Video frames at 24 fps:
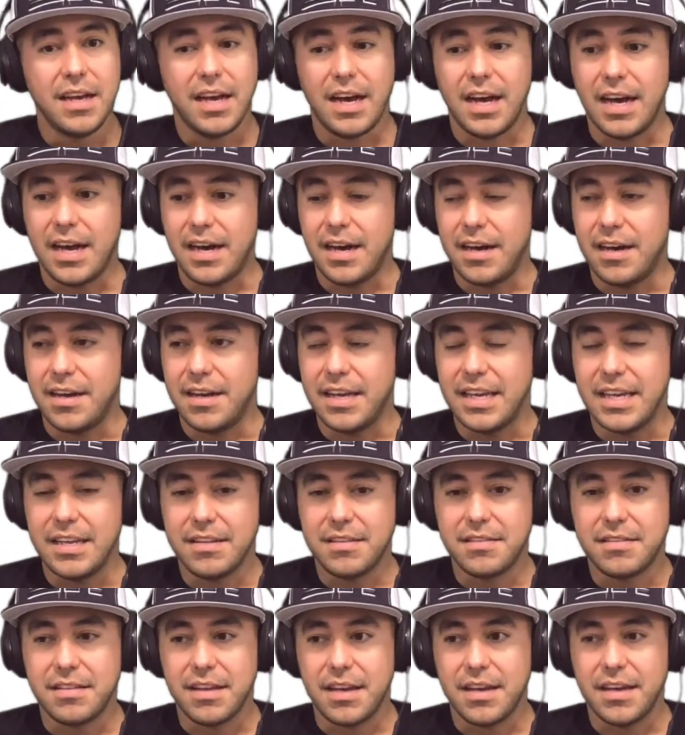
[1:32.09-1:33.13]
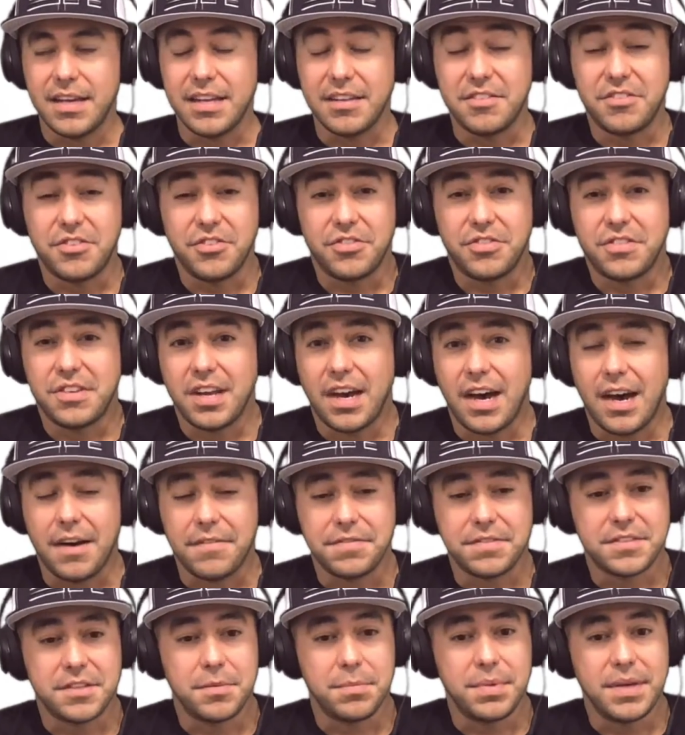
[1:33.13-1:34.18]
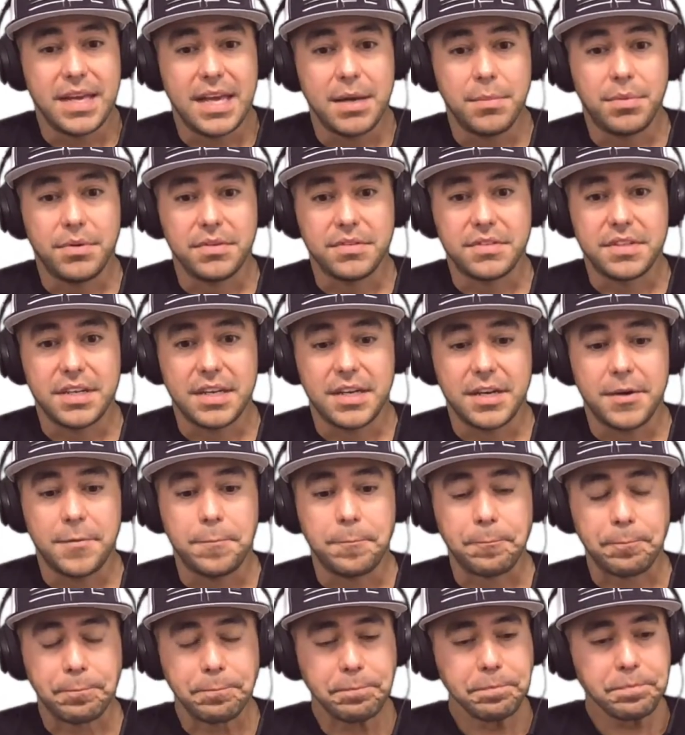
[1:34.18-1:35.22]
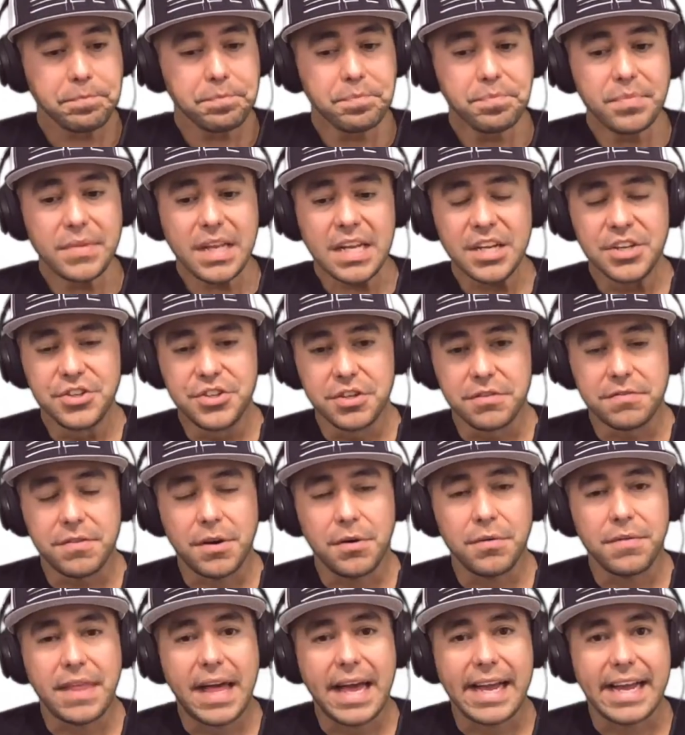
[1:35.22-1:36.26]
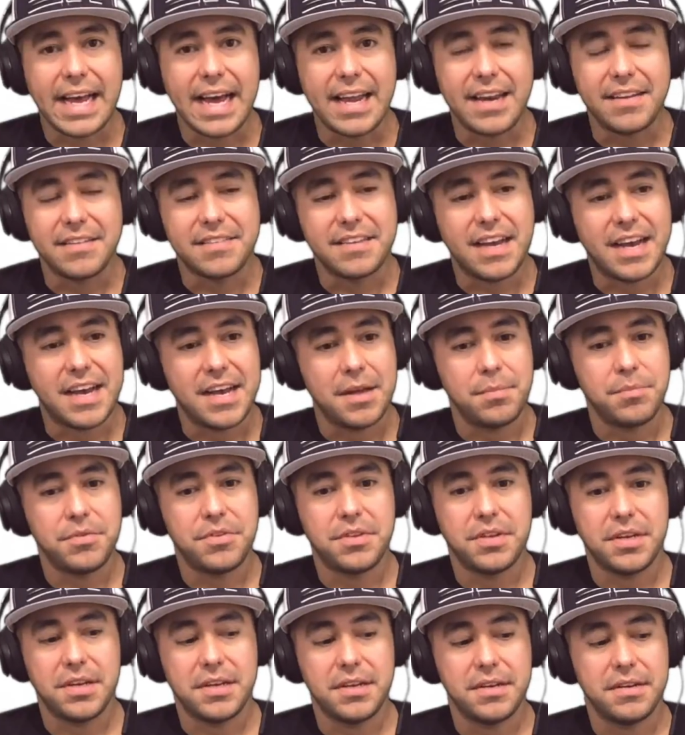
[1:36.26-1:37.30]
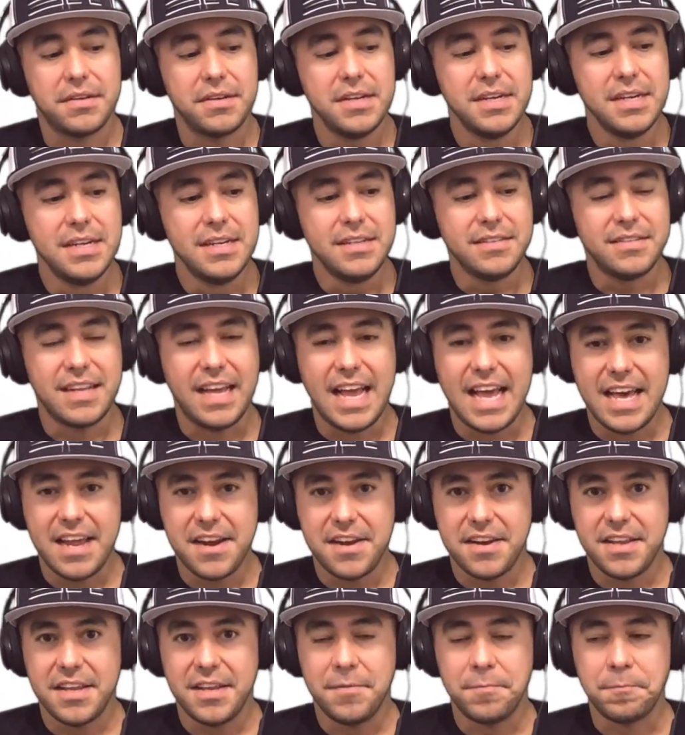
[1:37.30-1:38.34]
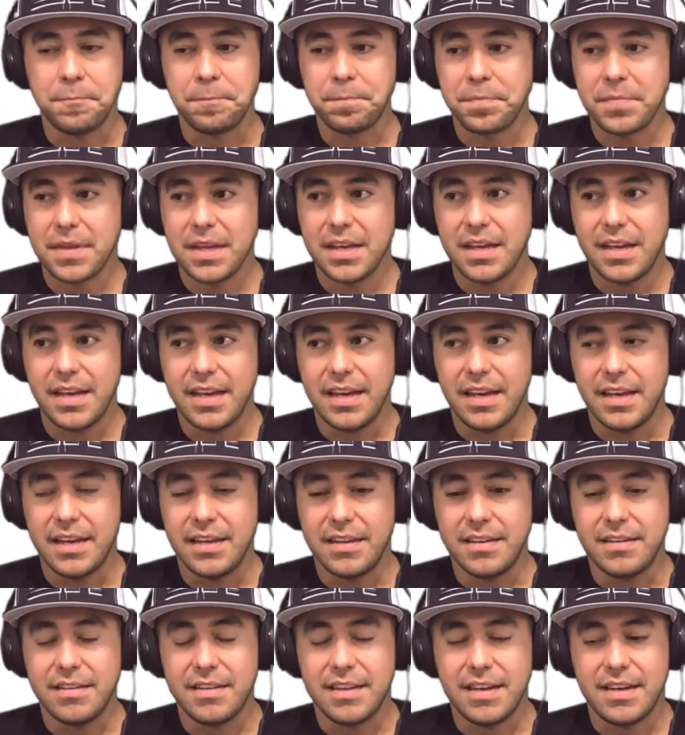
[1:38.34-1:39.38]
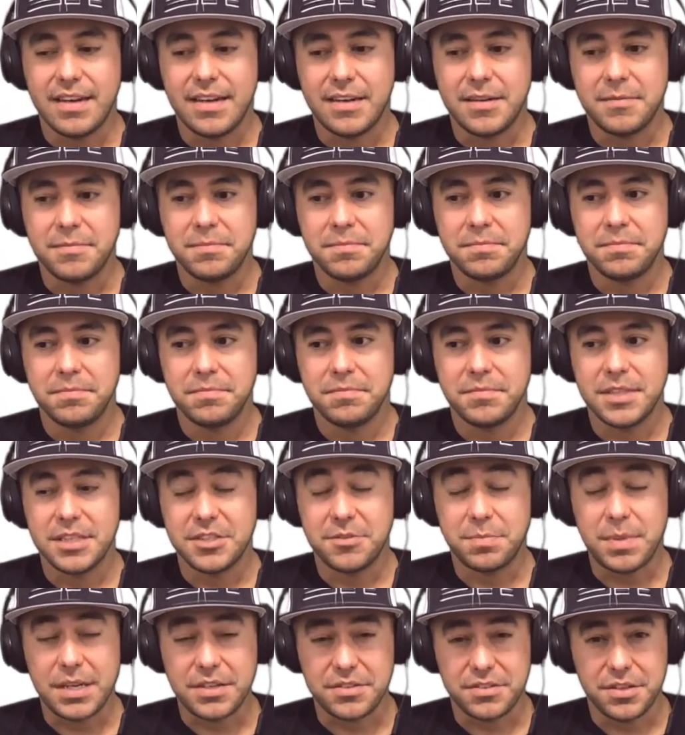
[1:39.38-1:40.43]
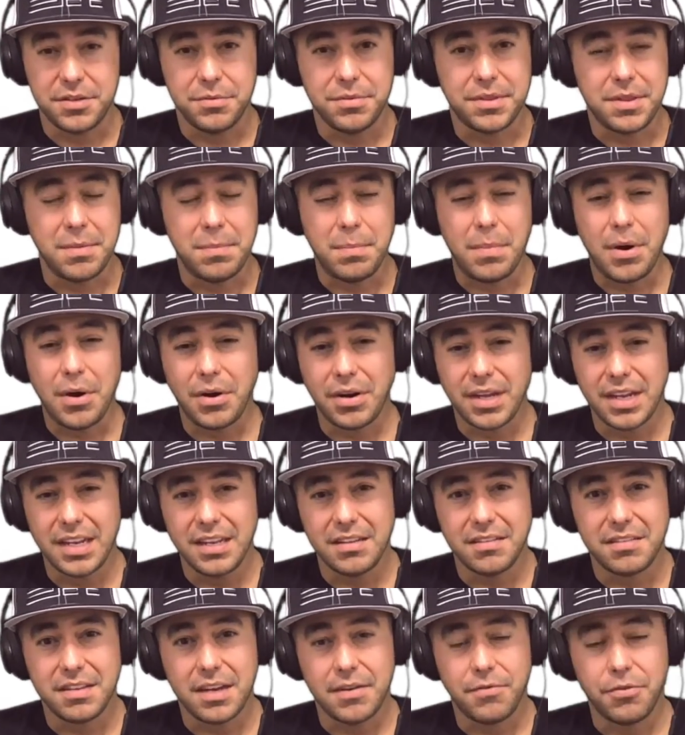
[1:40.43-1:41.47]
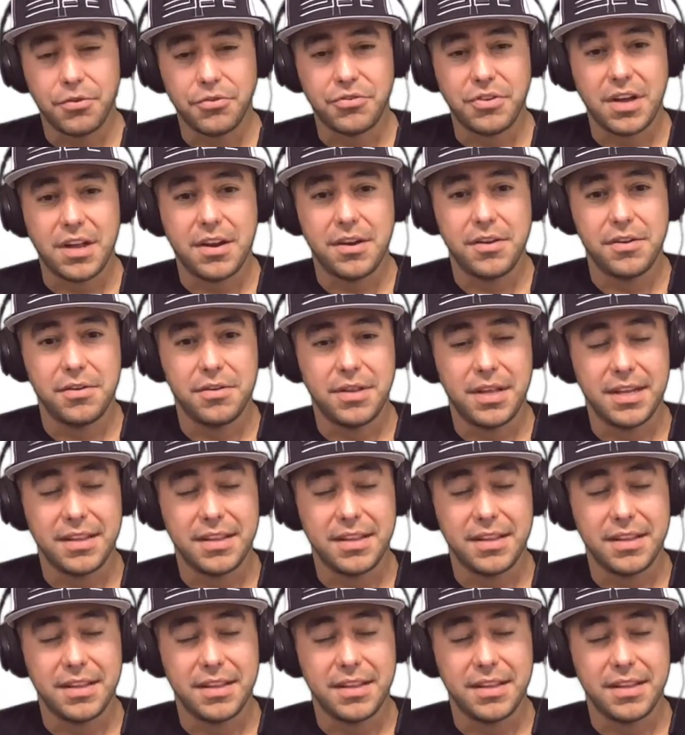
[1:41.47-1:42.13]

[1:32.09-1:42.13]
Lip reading: it's just tough to be able to devote that kind of time to editing, and especially with the marketing stuff we're trying to do.